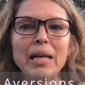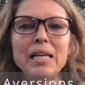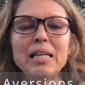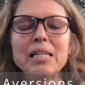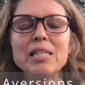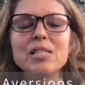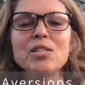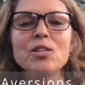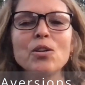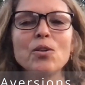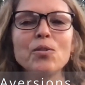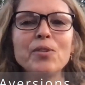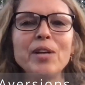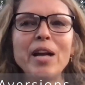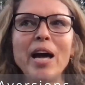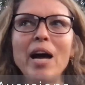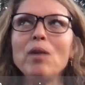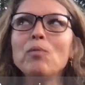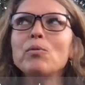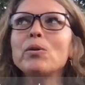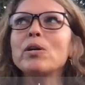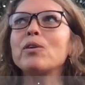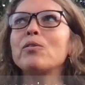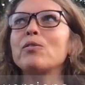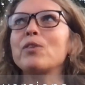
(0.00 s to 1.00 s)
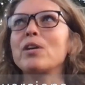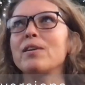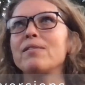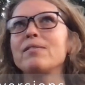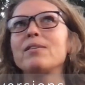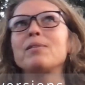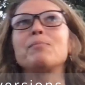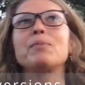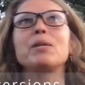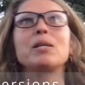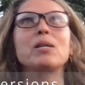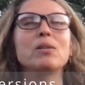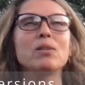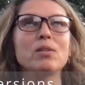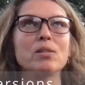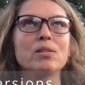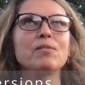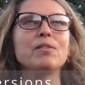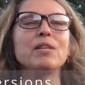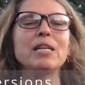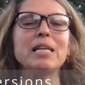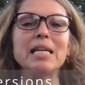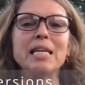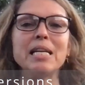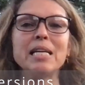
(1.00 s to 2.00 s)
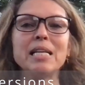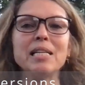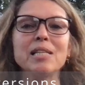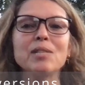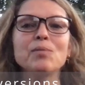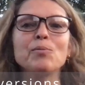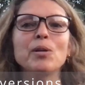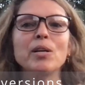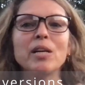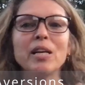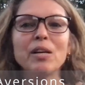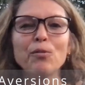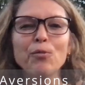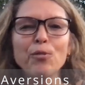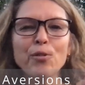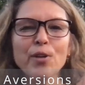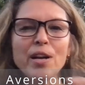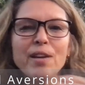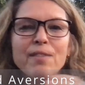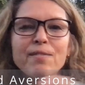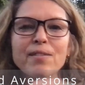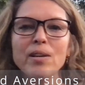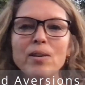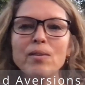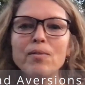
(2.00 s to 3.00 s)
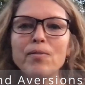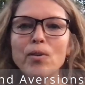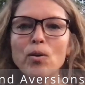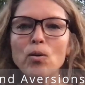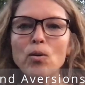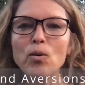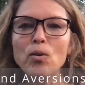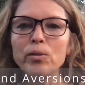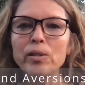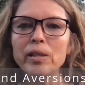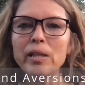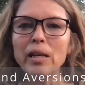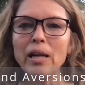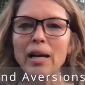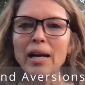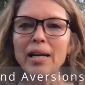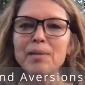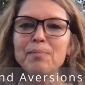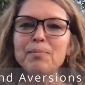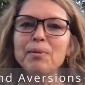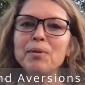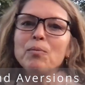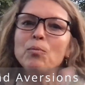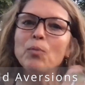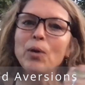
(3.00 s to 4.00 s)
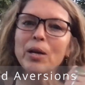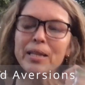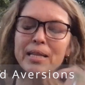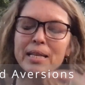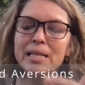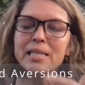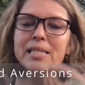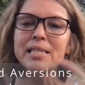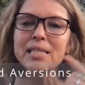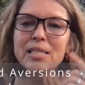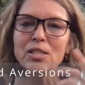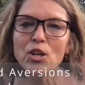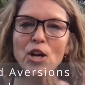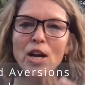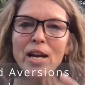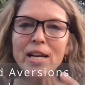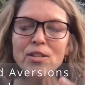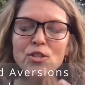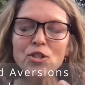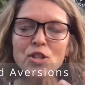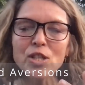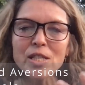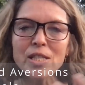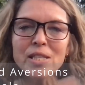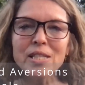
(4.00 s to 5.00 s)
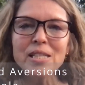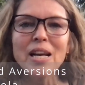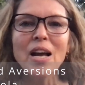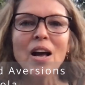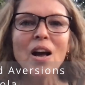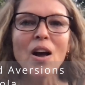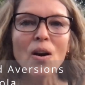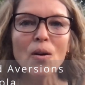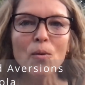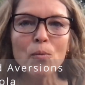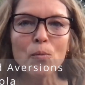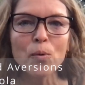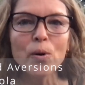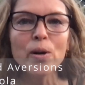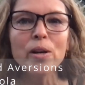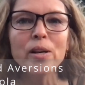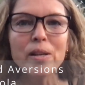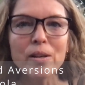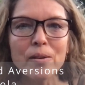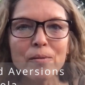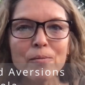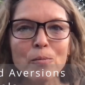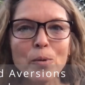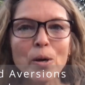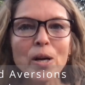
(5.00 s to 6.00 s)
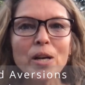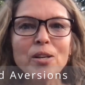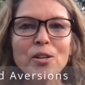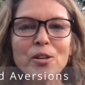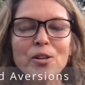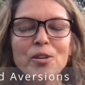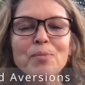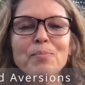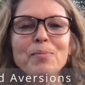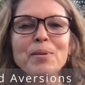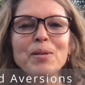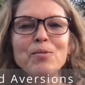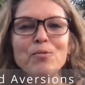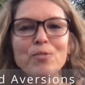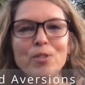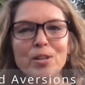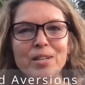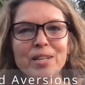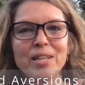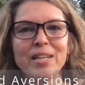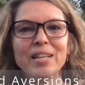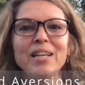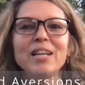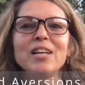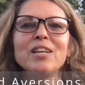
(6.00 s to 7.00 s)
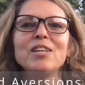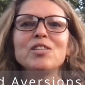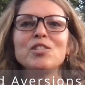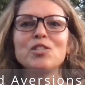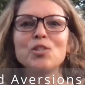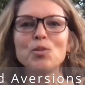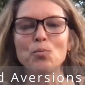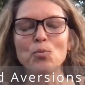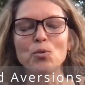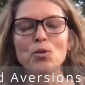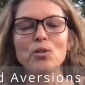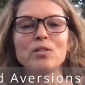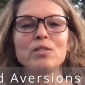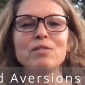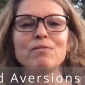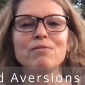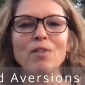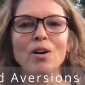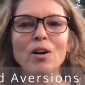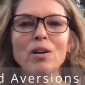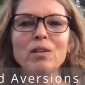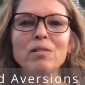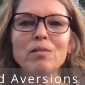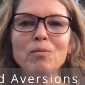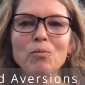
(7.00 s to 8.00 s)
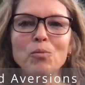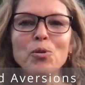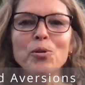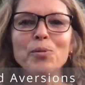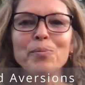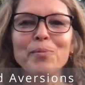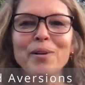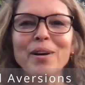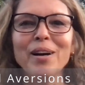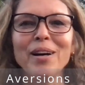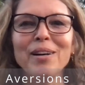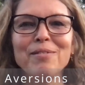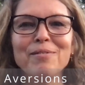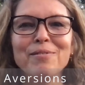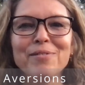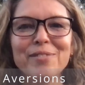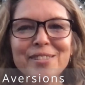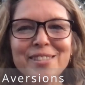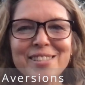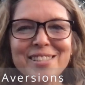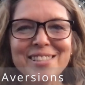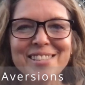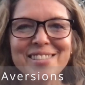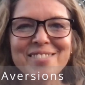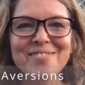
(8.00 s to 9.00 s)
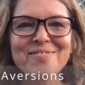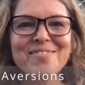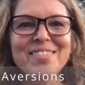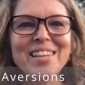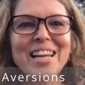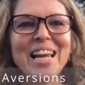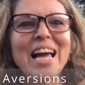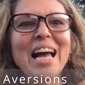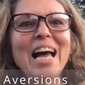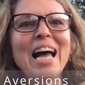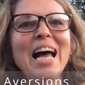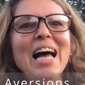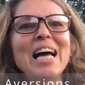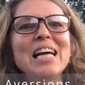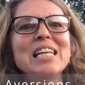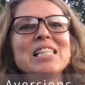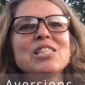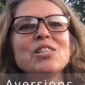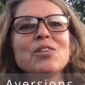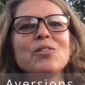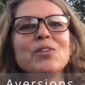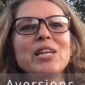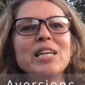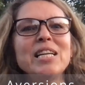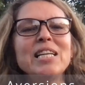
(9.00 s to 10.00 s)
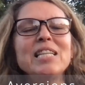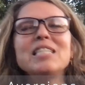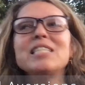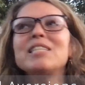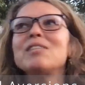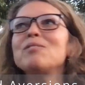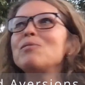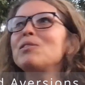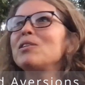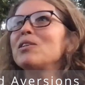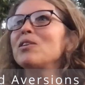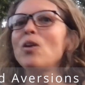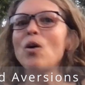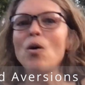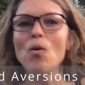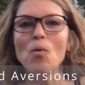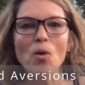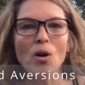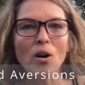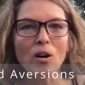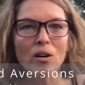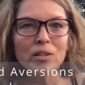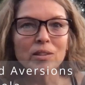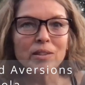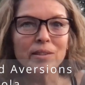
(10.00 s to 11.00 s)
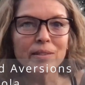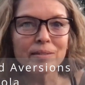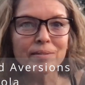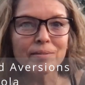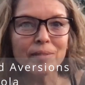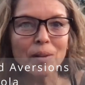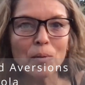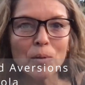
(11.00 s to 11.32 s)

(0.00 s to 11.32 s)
So now we're craving because of the heat. We're craving for cold and light. But when this changes, we're going to be running towards warm comforts. And so heating will go on.